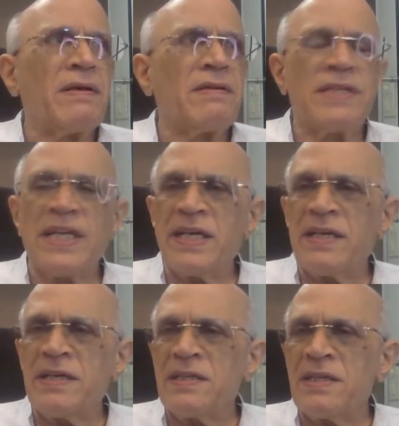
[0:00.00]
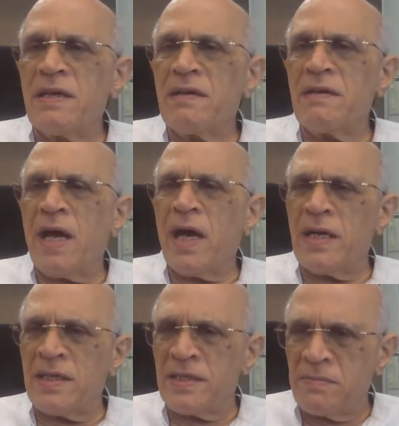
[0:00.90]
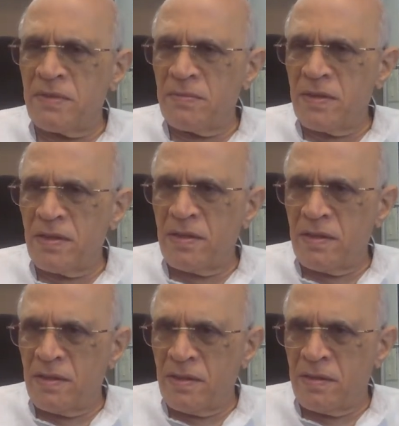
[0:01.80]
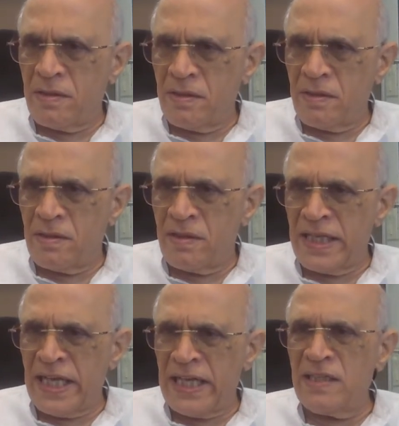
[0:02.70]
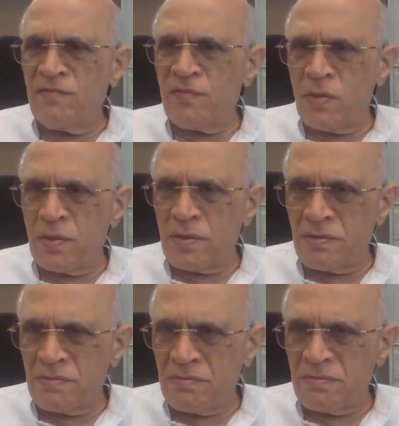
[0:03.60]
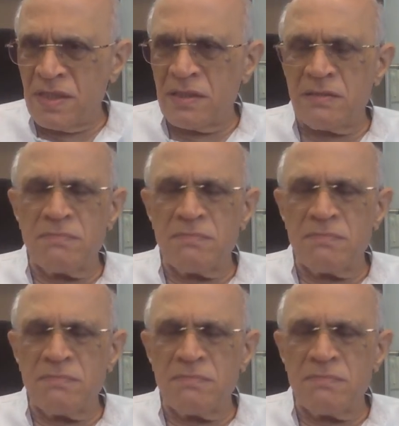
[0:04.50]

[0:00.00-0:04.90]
They hired a nanny for that